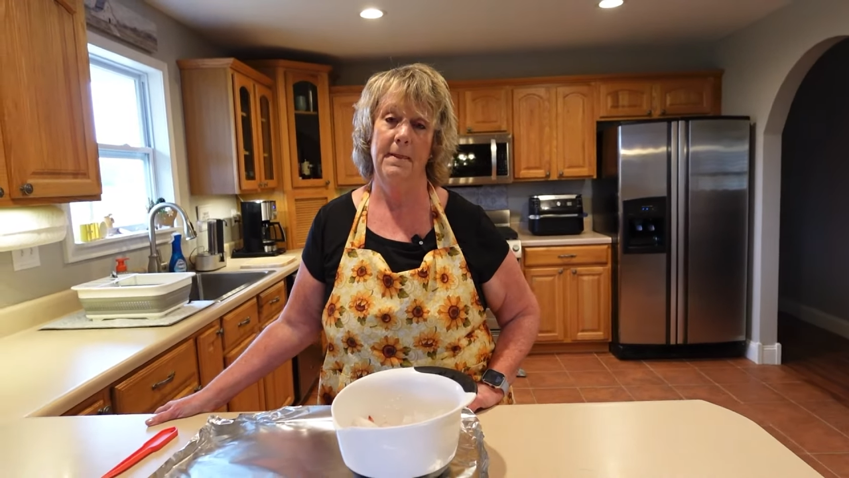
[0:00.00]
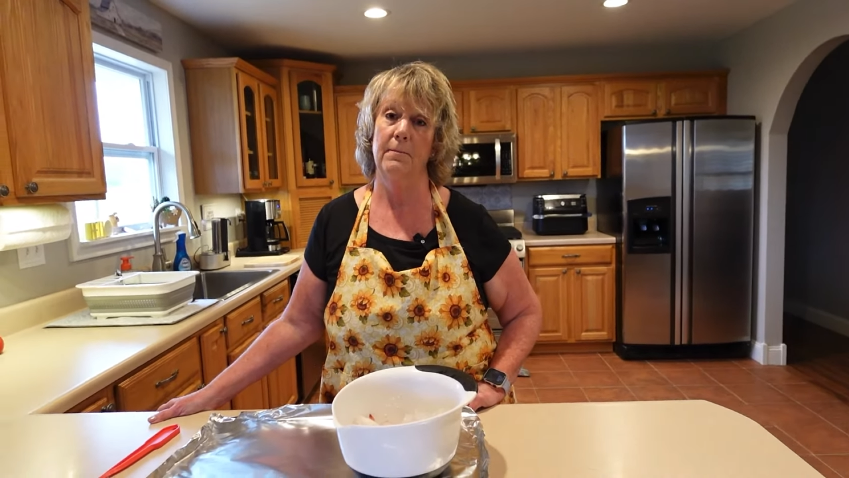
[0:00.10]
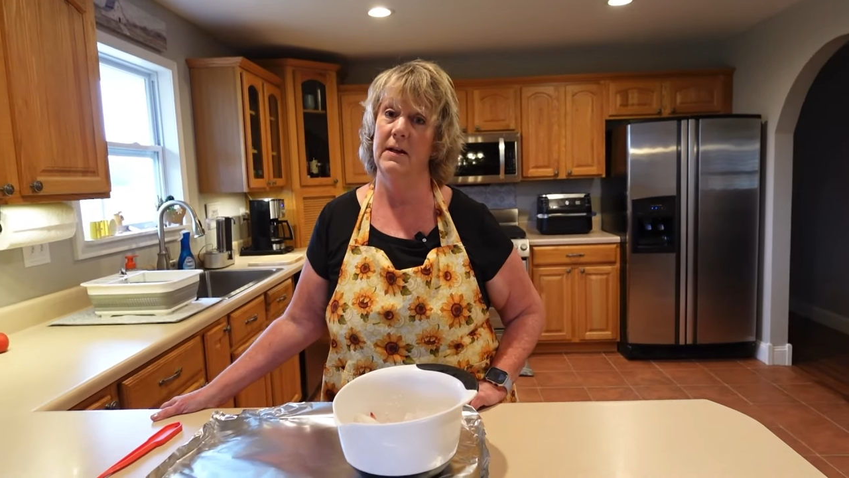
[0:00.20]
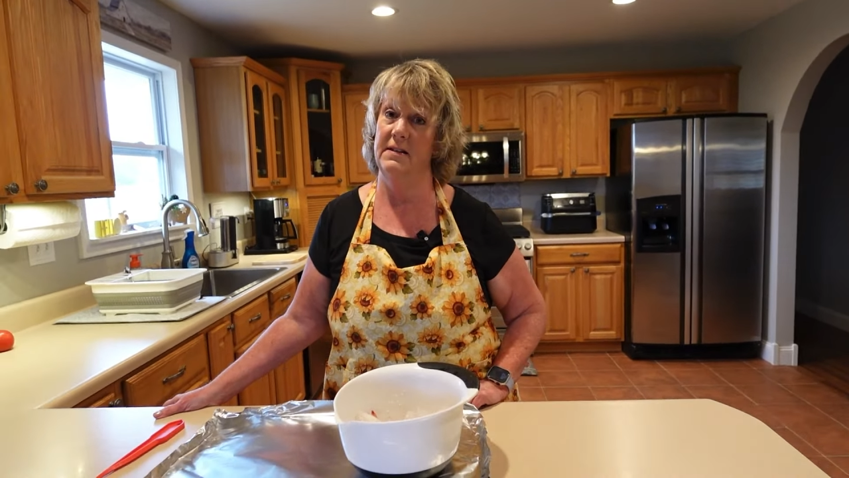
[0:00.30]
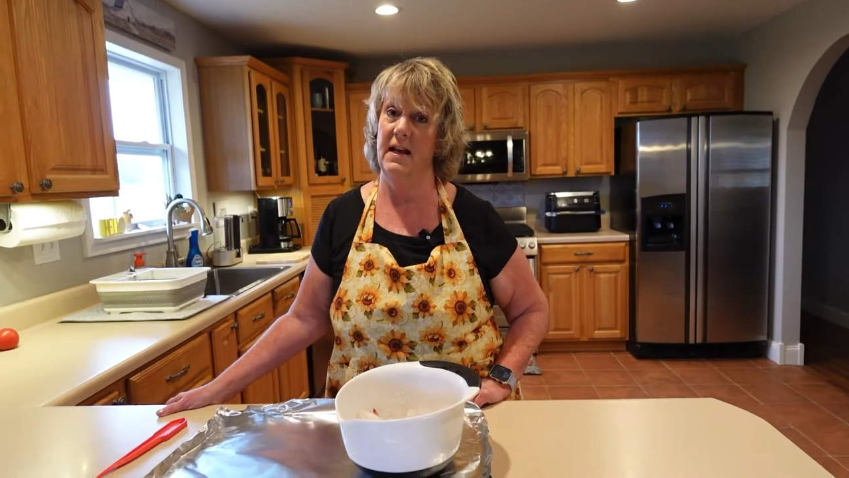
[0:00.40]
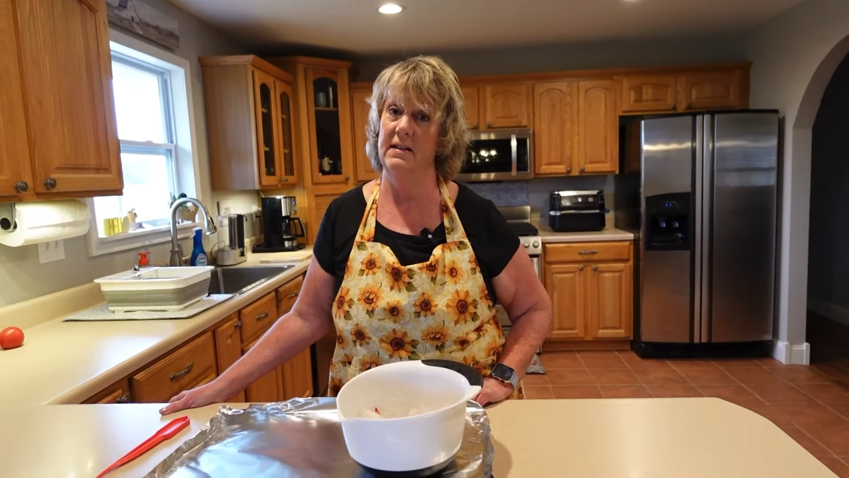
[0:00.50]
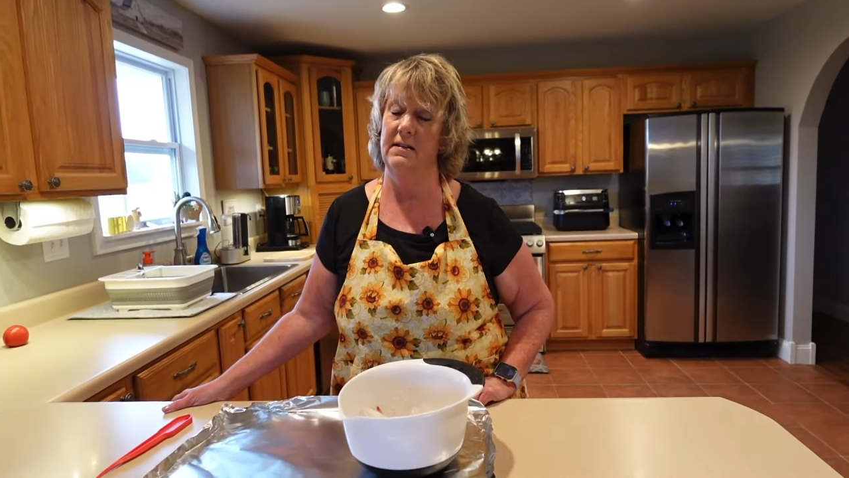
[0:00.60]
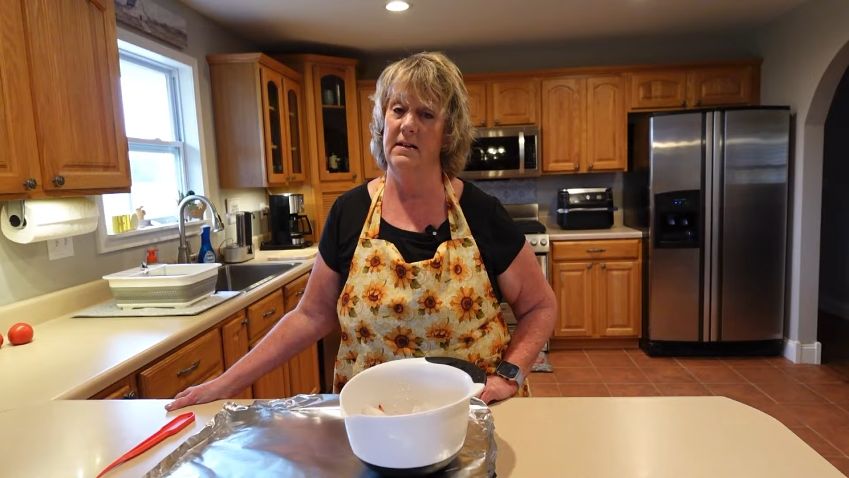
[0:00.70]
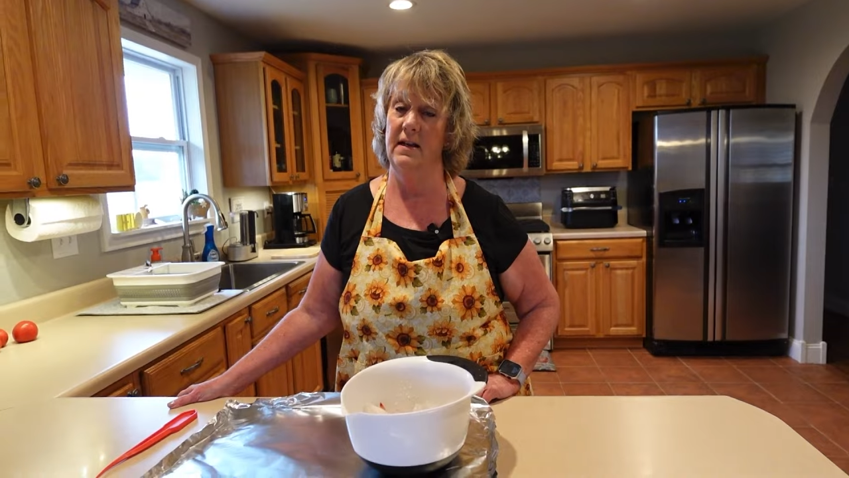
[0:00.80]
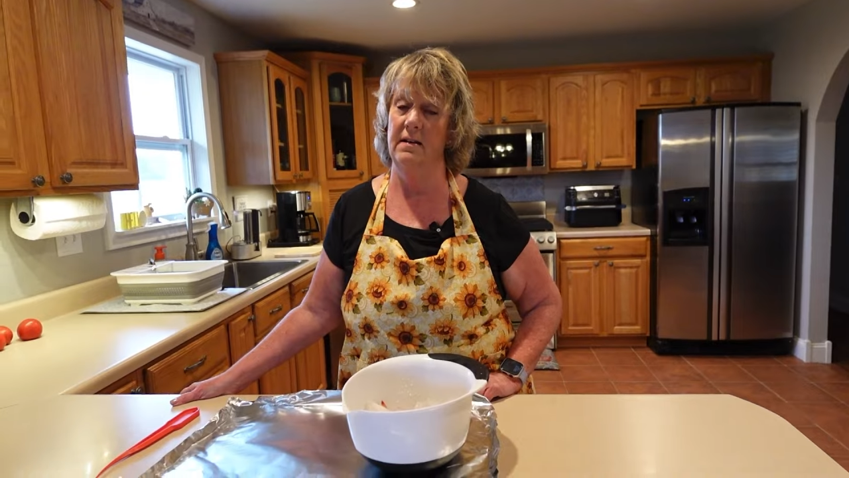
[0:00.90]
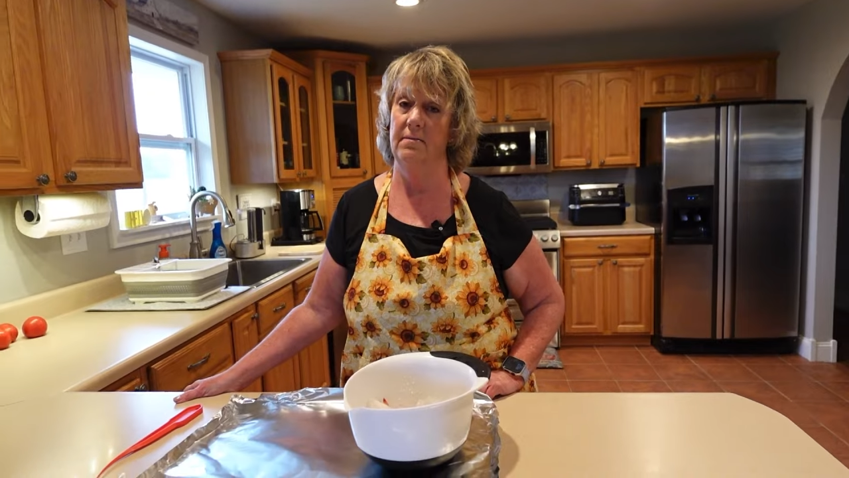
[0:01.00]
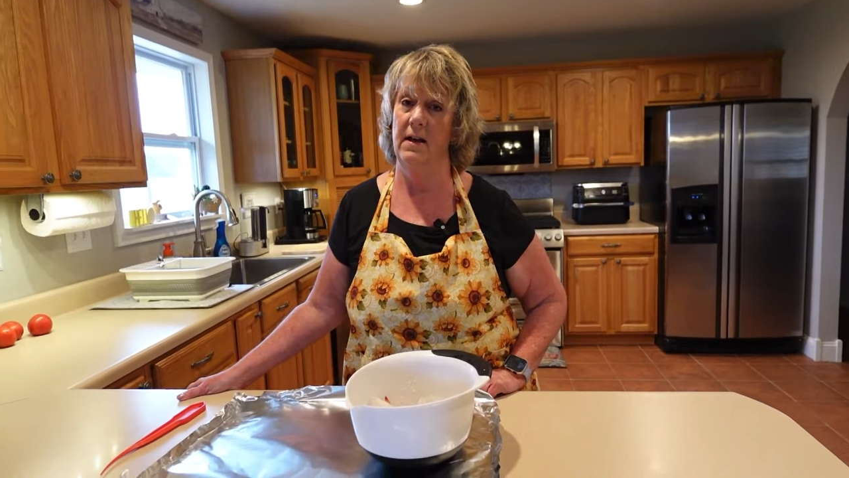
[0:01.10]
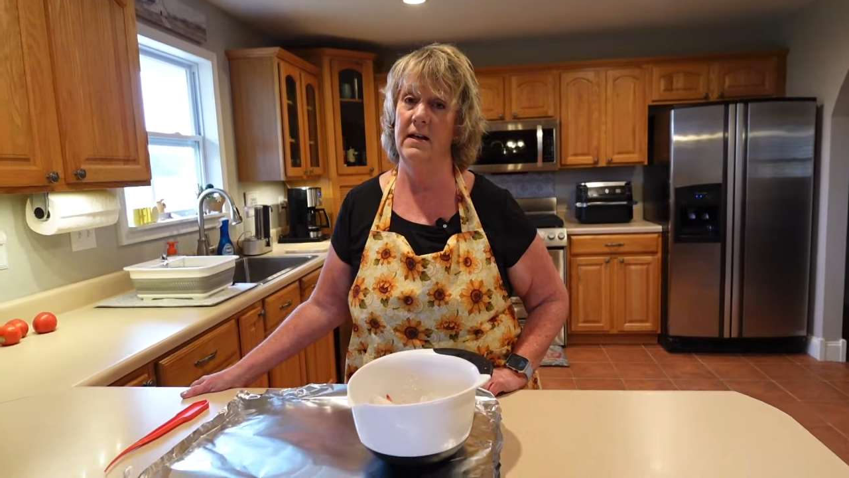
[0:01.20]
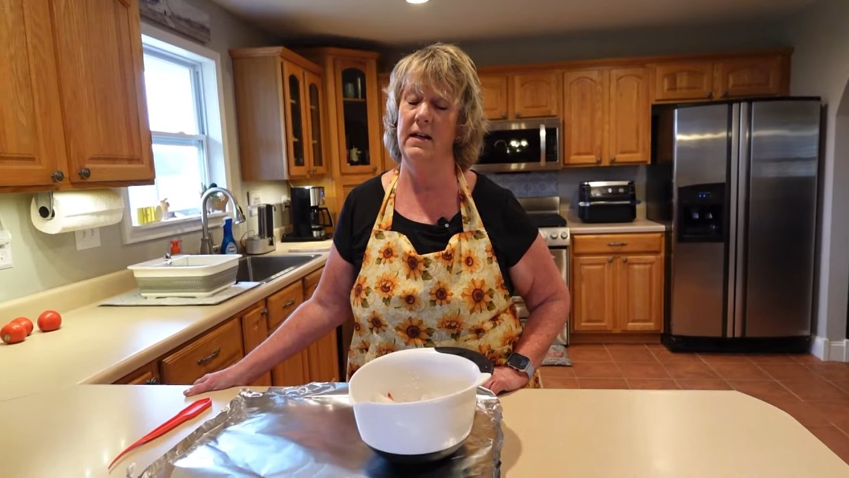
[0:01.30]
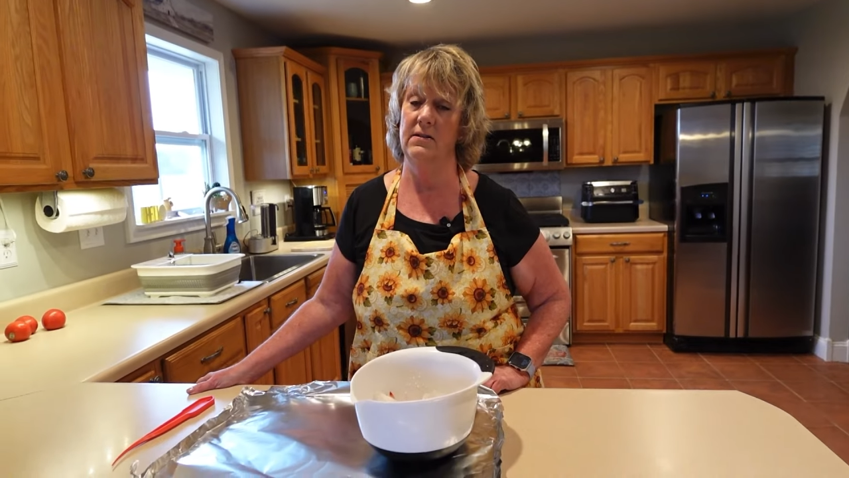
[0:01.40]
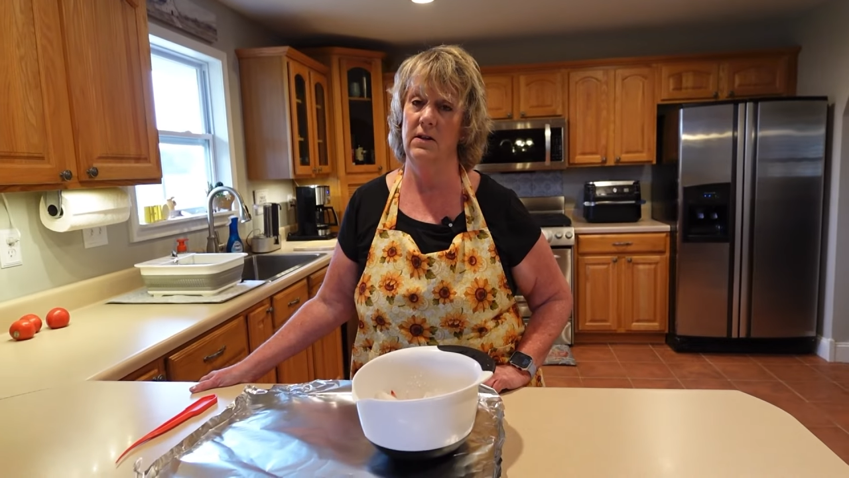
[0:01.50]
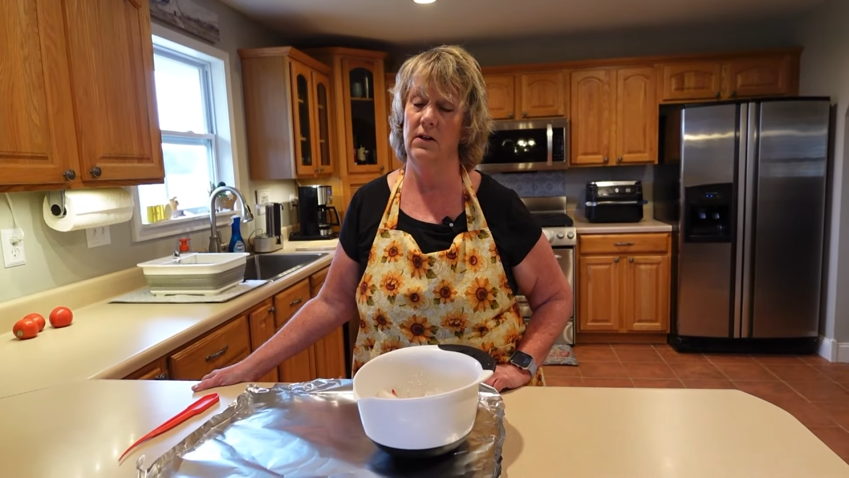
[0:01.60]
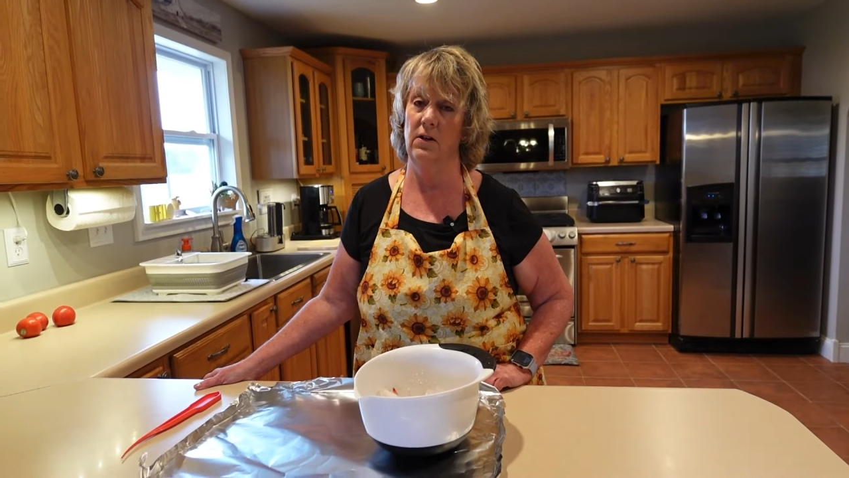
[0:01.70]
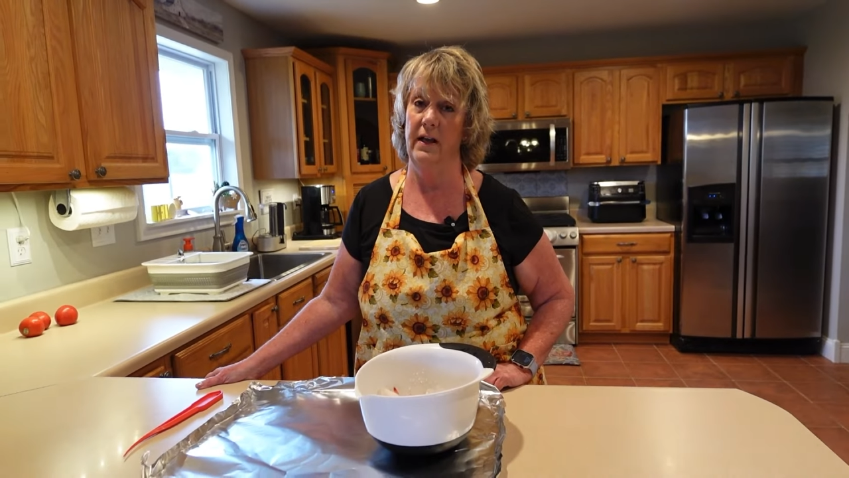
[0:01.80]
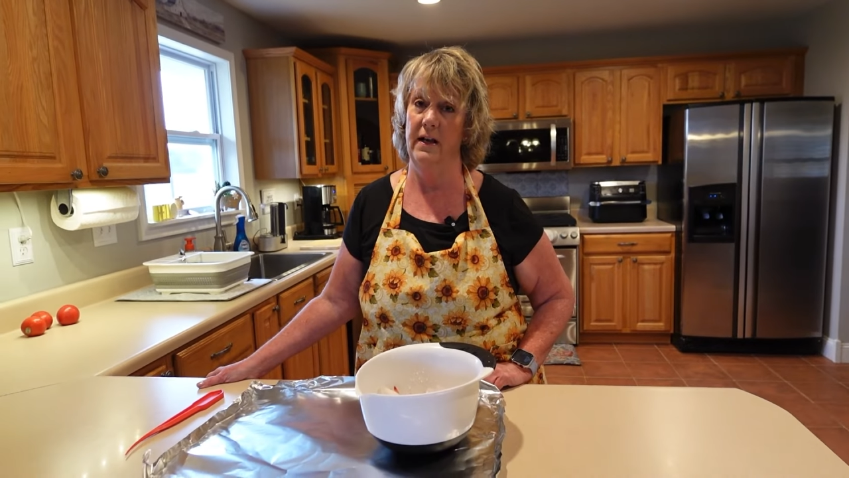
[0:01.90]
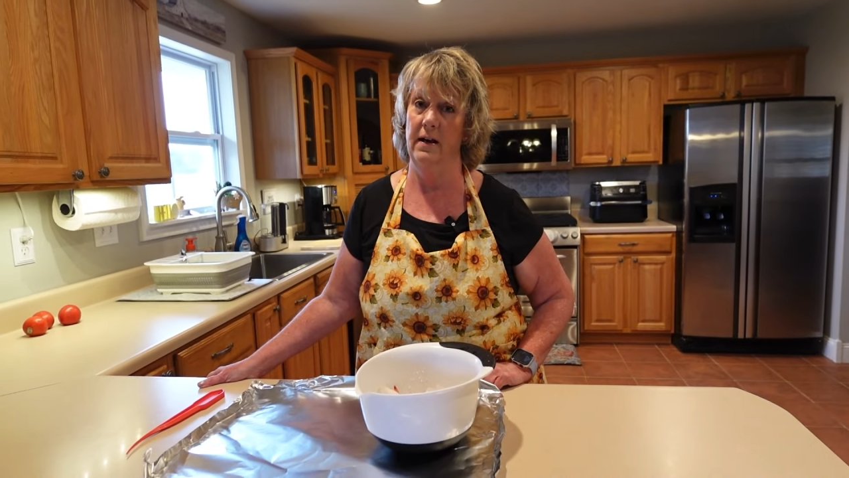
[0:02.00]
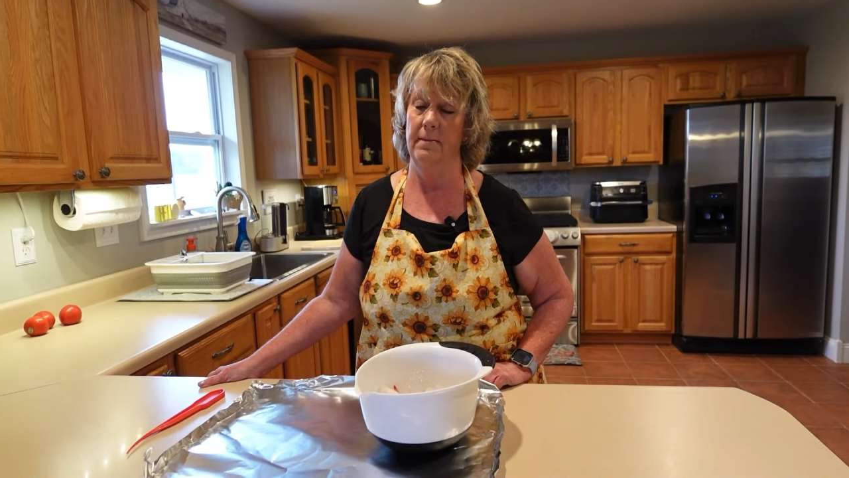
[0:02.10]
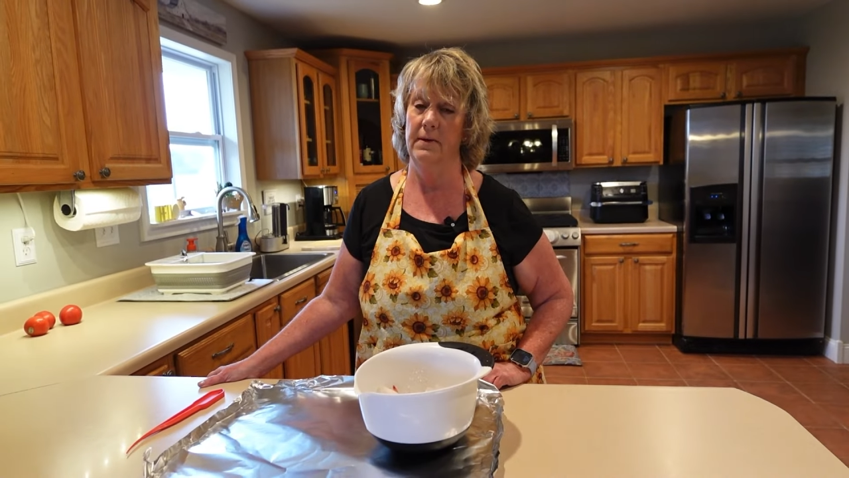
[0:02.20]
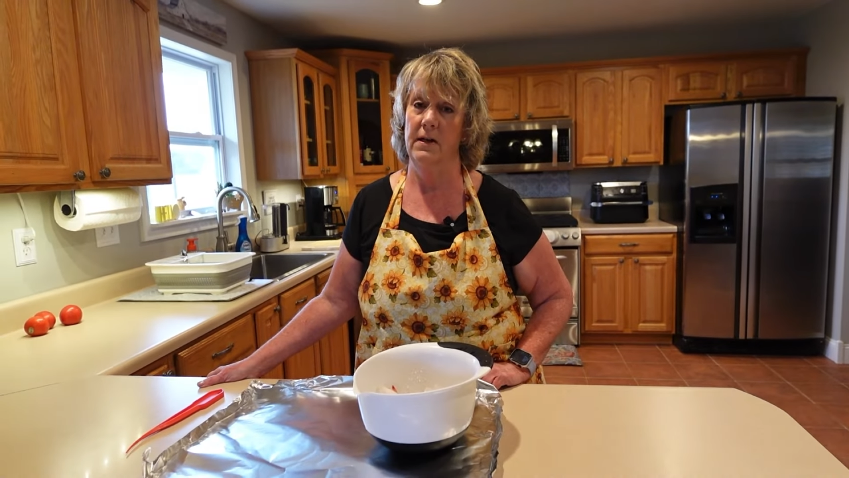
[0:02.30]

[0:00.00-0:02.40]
but tasty and easy to clean up.